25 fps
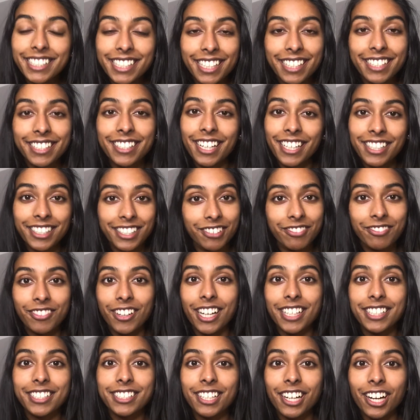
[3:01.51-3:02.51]
in like the
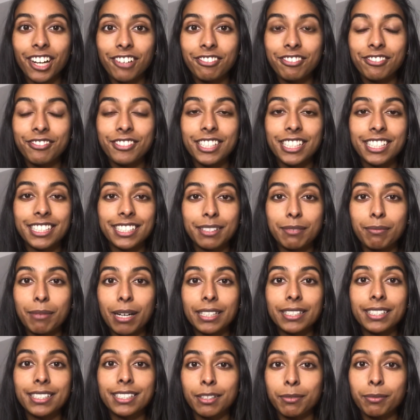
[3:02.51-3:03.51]
first half of this
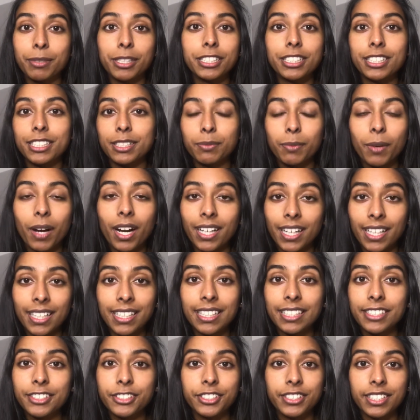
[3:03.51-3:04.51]
semester, which is why I
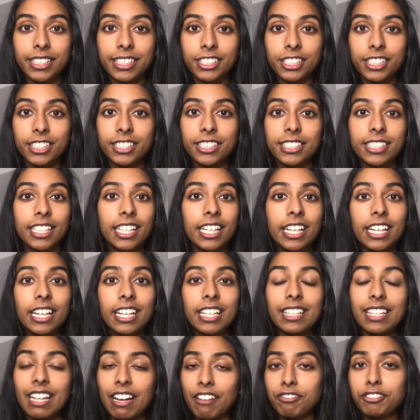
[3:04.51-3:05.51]
literally just
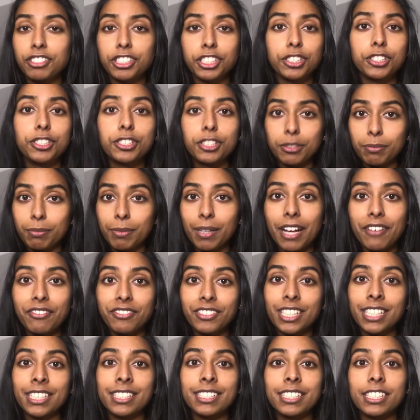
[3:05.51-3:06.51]
left YouTube,
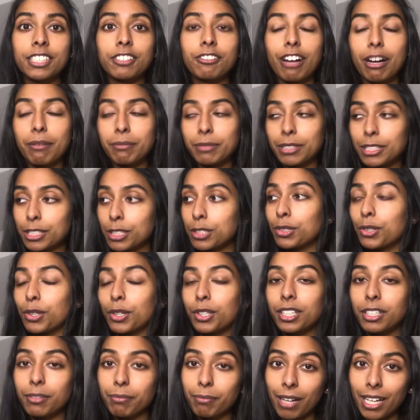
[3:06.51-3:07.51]
left Instagram and
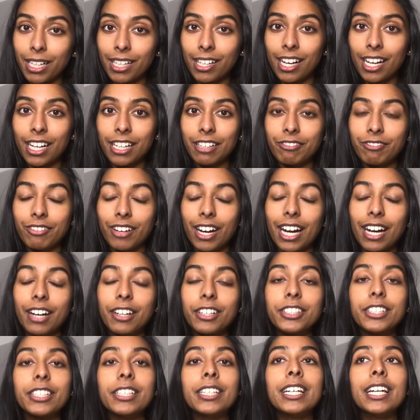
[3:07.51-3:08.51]
sorted my life
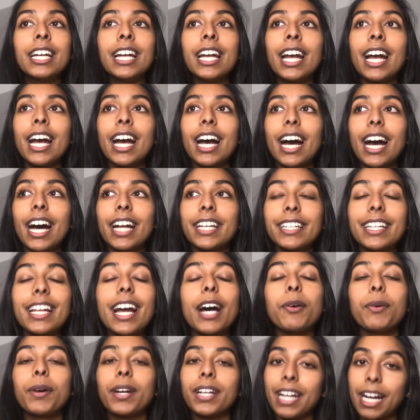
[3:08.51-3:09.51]
out. And
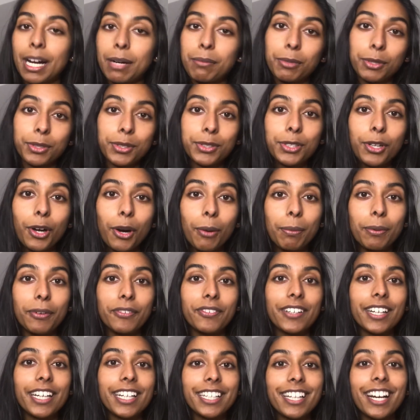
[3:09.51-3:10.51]
now I am on top of
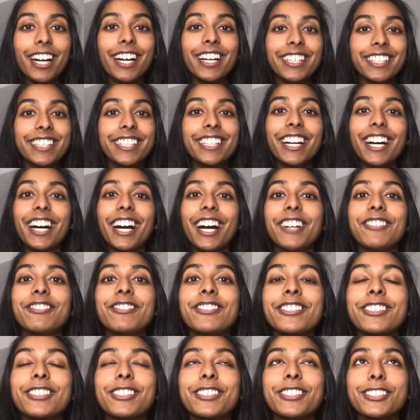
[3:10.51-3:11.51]
it. Like, I've
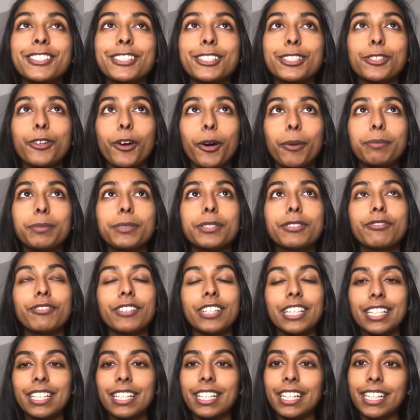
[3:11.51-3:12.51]
stopped
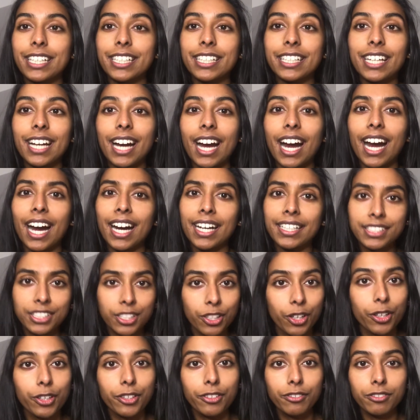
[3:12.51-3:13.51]
feeling as
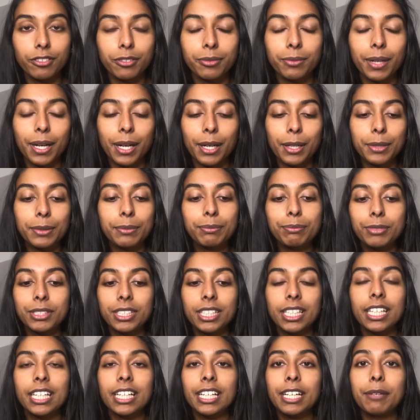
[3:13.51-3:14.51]
overwhelmed.
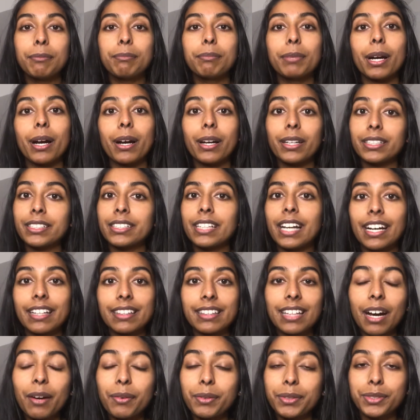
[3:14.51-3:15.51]
But yeah,
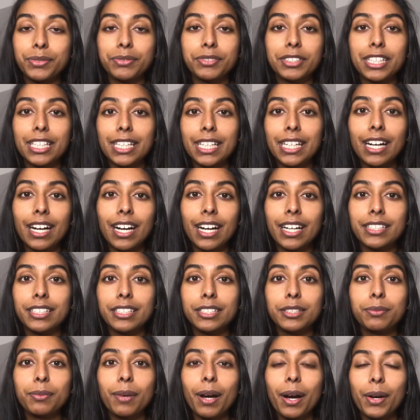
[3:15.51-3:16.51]
that was really hard
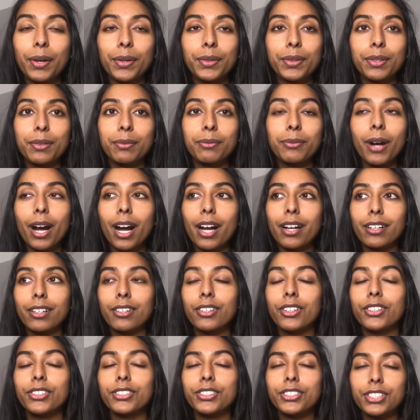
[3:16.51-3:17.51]
as well. The
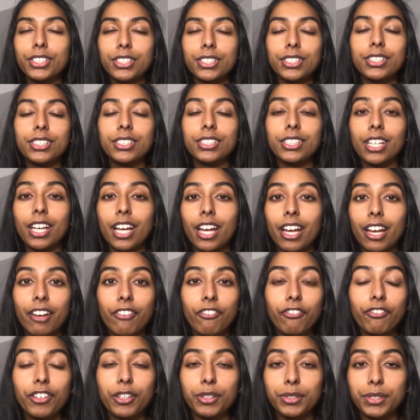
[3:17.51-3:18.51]
workload just
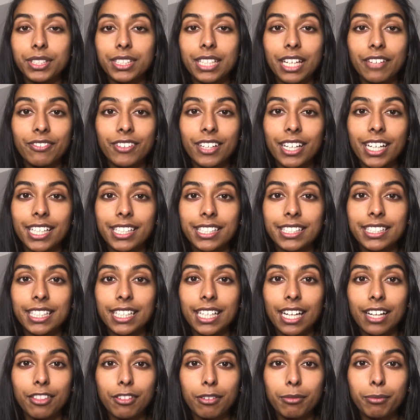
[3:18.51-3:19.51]
feels never ending
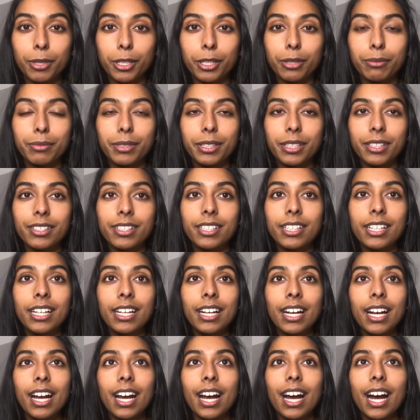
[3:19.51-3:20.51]
at the moment.
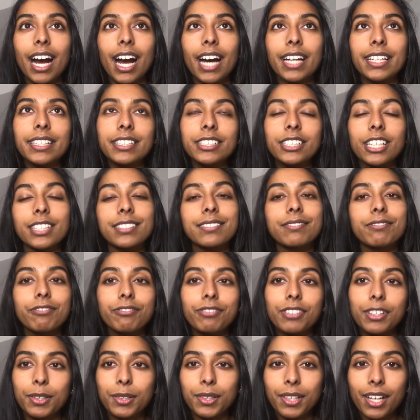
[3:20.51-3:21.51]
And it doesn't
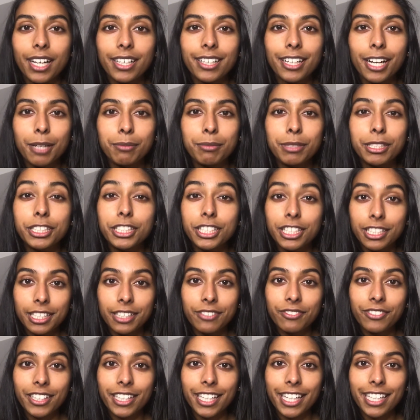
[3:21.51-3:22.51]
feel like I'm
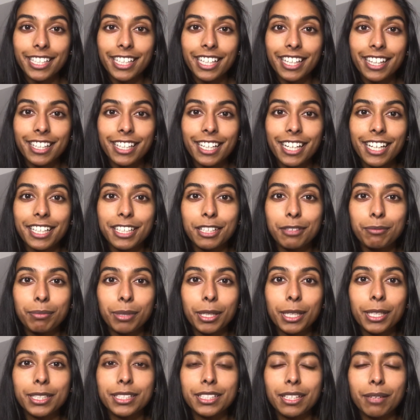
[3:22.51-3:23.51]
achieving anything
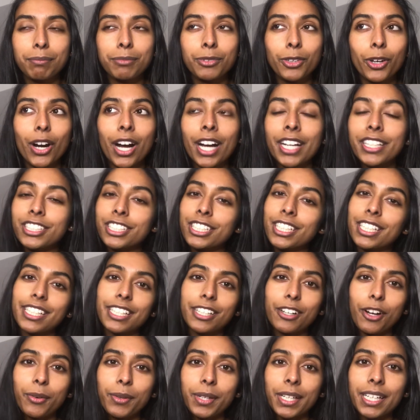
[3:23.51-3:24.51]
because I'm not actually
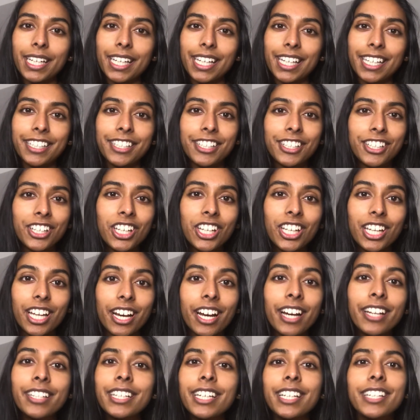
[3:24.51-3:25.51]
going in and
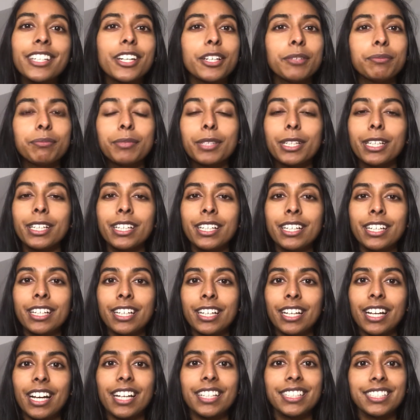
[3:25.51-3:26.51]
learning. I'm
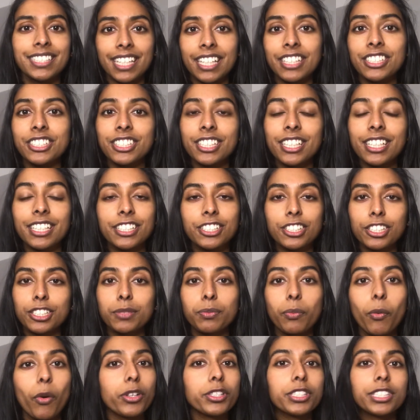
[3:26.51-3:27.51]
essentially just
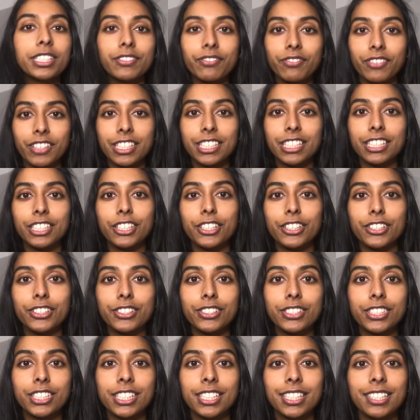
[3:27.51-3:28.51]
watching
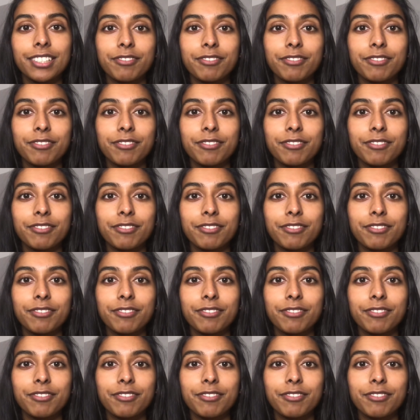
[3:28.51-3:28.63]
videos